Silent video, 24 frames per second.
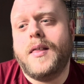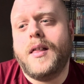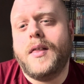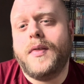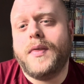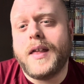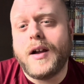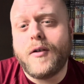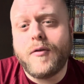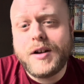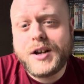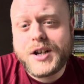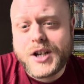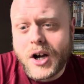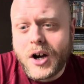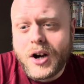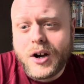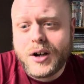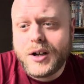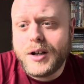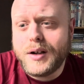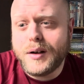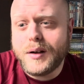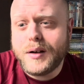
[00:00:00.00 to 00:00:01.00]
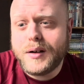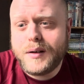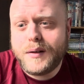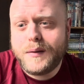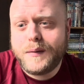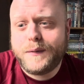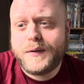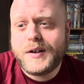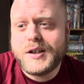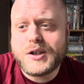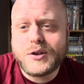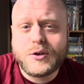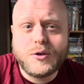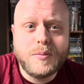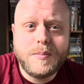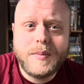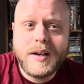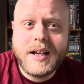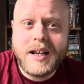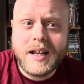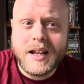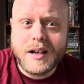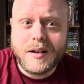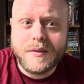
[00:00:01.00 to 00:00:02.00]
their entire physical
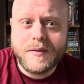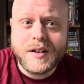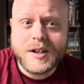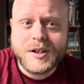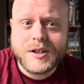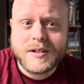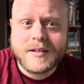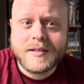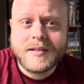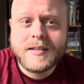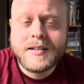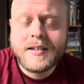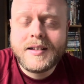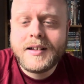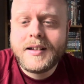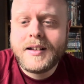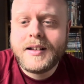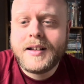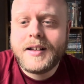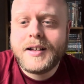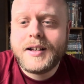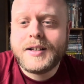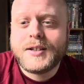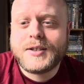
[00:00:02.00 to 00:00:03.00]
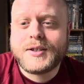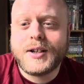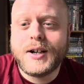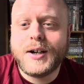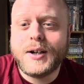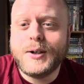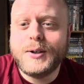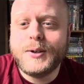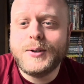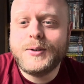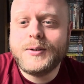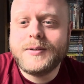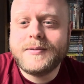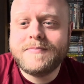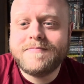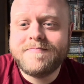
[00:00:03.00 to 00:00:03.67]
media division. So